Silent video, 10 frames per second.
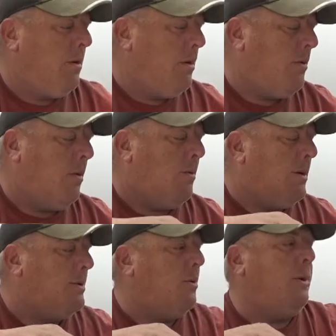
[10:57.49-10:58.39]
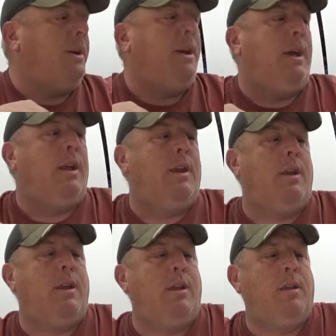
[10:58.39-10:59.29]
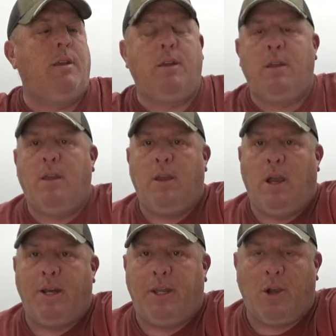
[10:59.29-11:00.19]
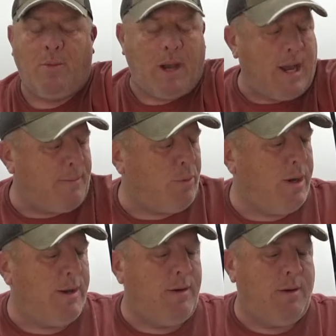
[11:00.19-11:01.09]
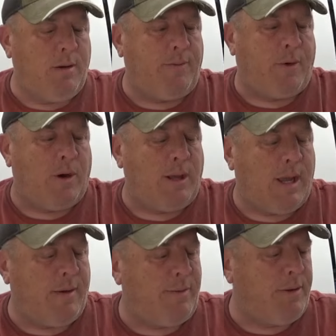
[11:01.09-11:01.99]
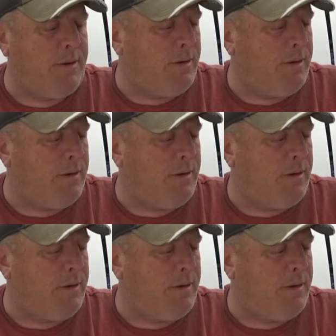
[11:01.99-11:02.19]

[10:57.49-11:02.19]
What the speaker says: what was it? We did honeycomb hybrid, far left.